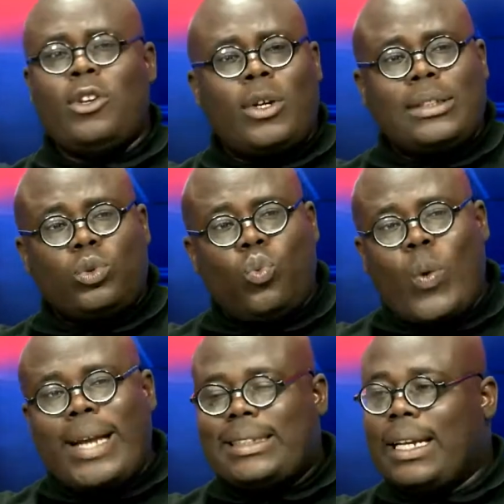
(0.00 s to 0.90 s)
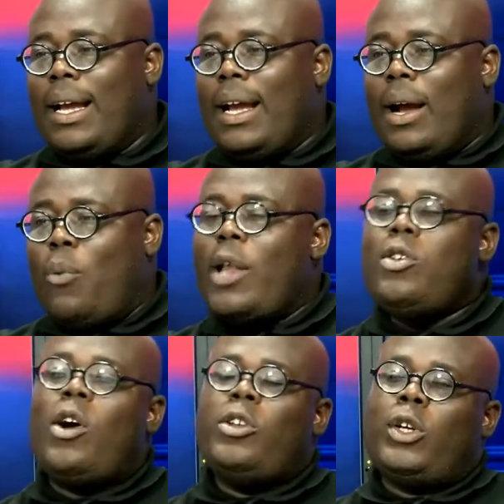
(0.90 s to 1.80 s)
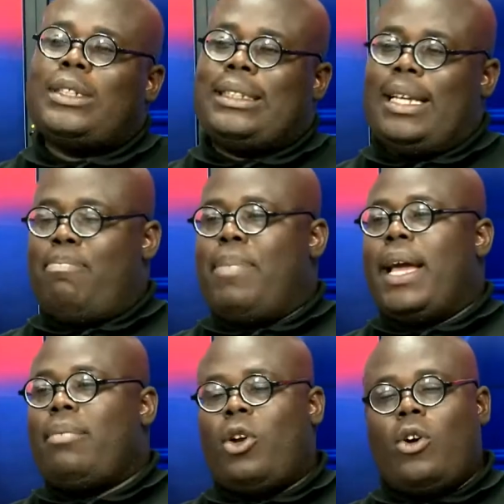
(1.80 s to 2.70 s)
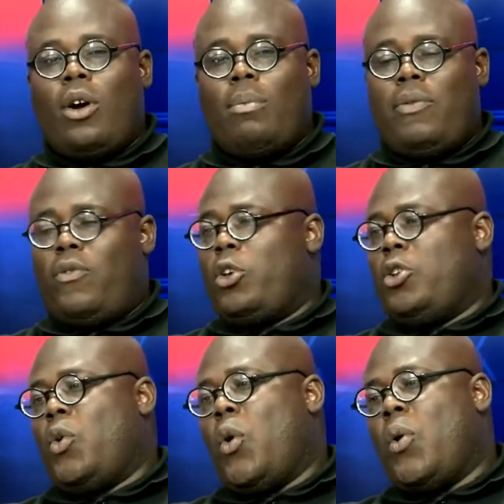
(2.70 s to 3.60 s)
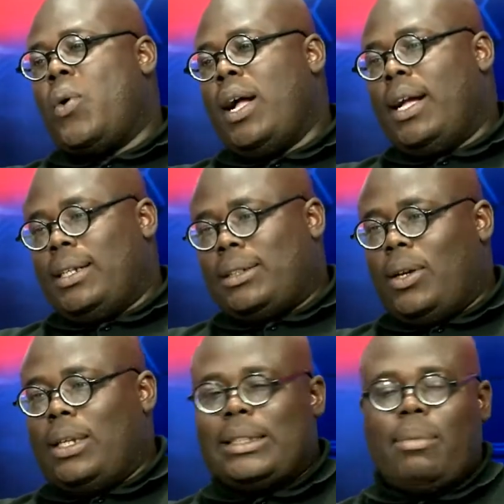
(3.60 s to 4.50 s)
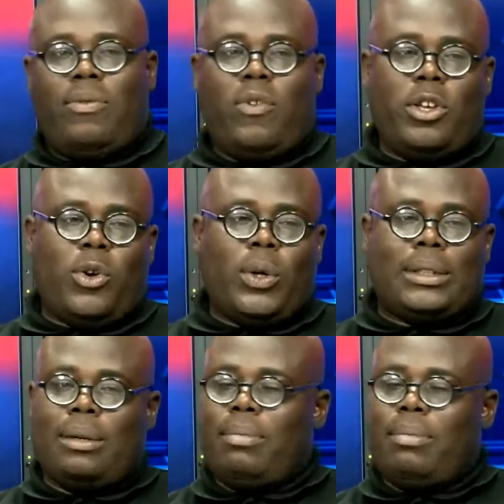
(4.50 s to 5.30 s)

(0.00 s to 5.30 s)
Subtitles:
You don't wait when you're on your sick bed, before you call a solicitor, before you call